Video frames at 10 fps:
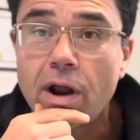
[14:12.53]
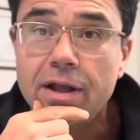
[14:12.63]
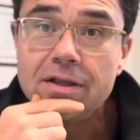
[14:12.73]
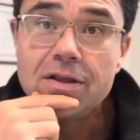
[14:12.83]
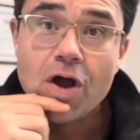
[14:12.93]
I
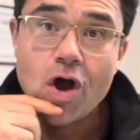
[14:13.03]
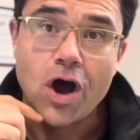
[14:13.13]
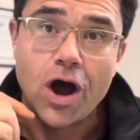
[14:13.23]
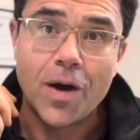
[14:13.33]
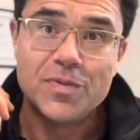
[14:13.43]
did
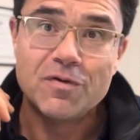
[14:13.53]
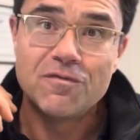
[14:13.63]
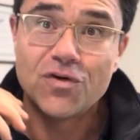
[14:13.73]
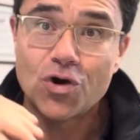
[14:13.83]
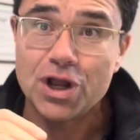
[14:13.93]
um,
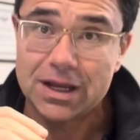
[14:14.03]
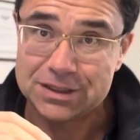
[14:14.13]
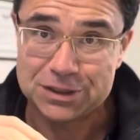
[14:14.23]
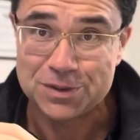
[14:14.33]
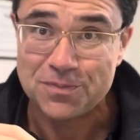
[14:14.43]
verdicts.